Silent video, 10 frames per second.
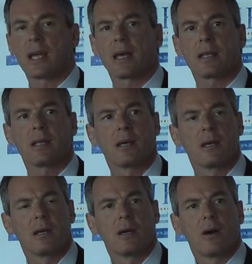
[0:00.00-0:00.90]
And
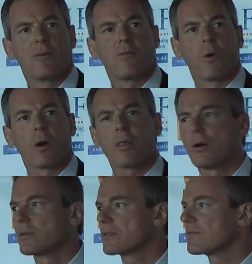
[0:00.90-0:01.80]
for
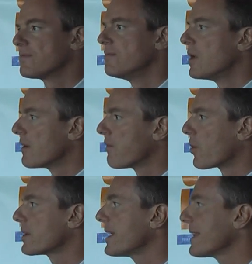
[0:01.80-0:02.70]
those
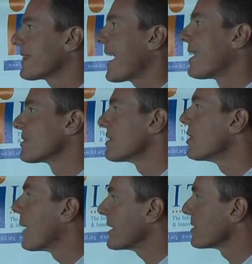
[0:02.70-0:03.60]
14,000
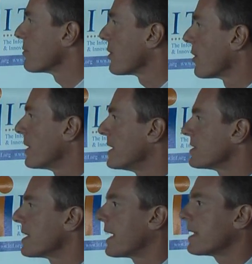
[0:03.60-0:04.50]
U.S.
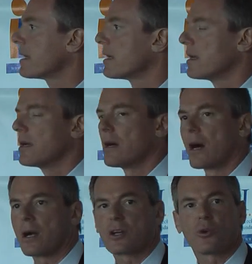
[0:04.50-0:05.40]
employees that
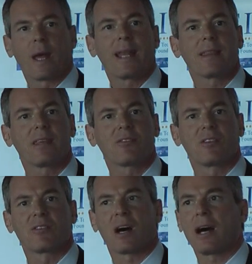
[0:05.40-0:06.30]
are creating these
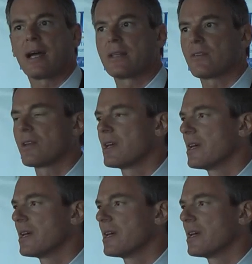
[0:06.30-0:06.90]
designs,